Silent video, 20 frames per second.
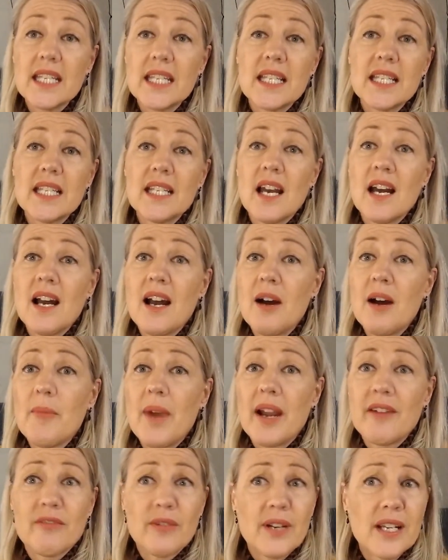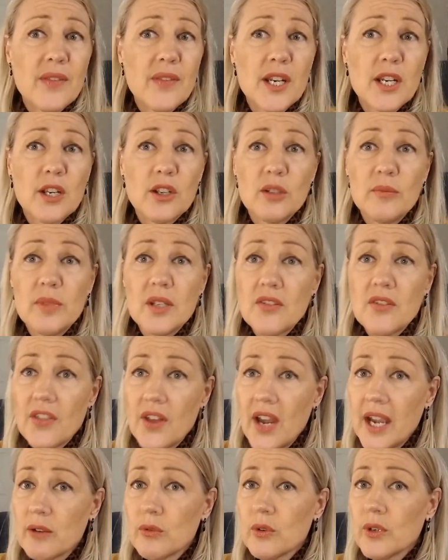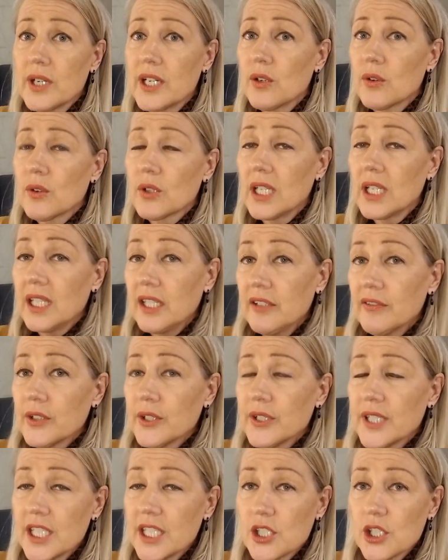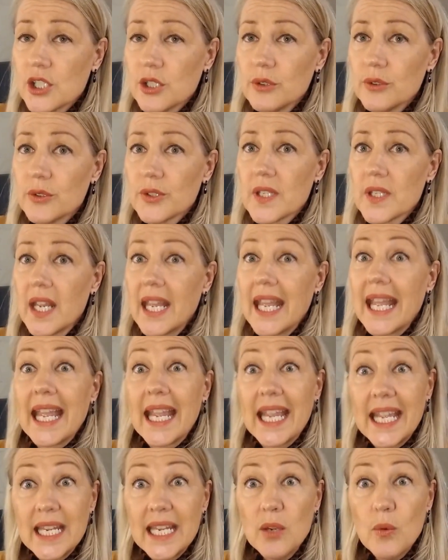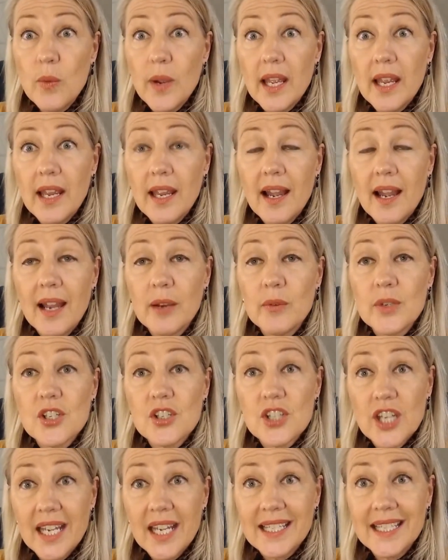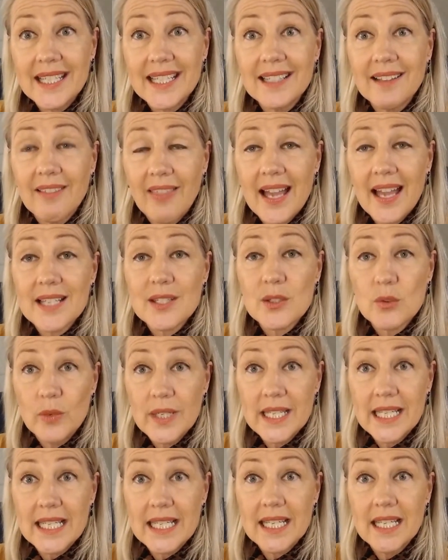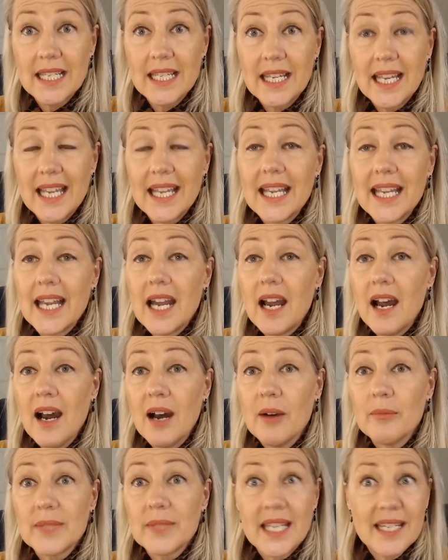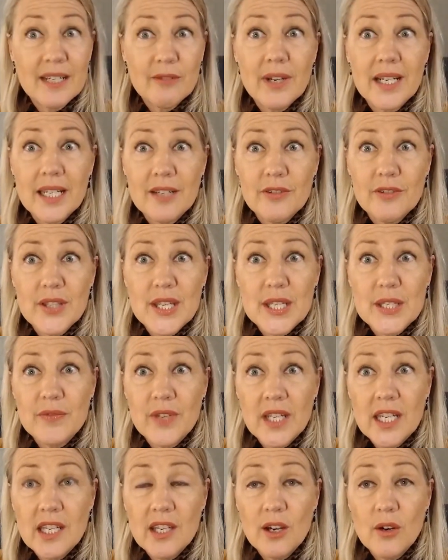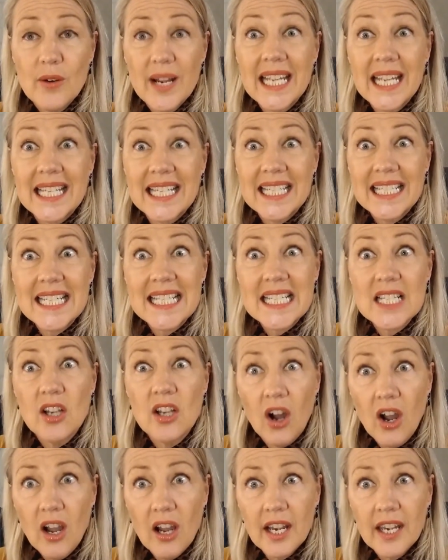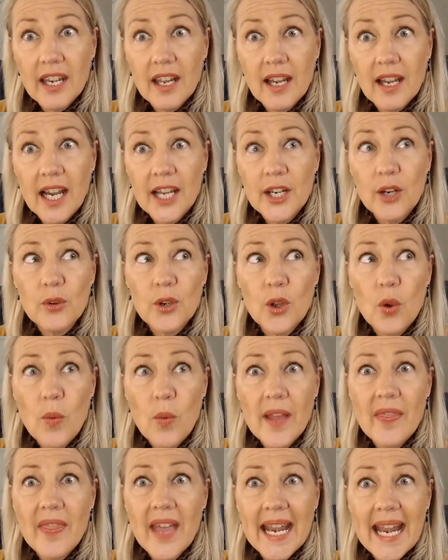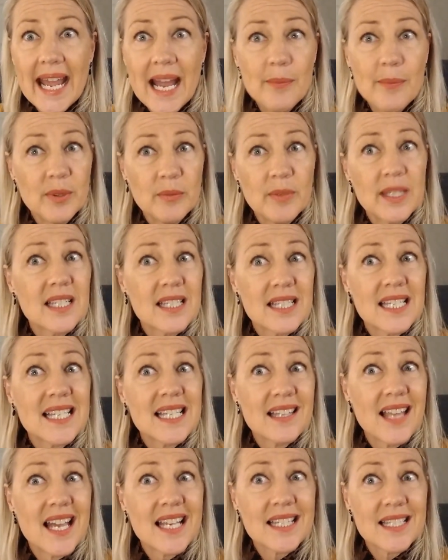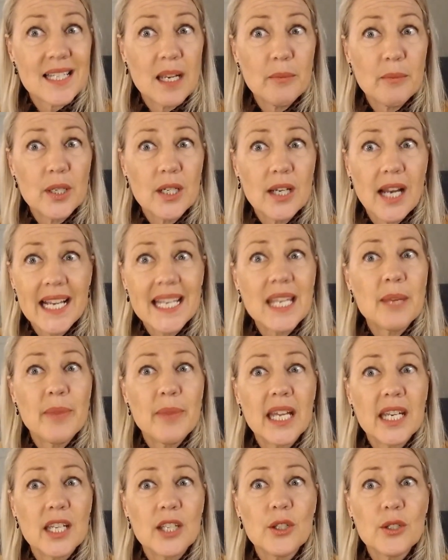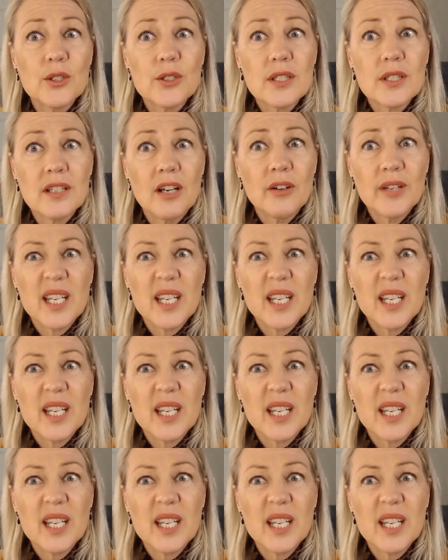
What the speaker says: I've read that it could be thyroid or liver issues. Anyway, I was checking last week, getting ready for this video, and it is gone. I don't know when that happened, because this last summer, I get pedicures.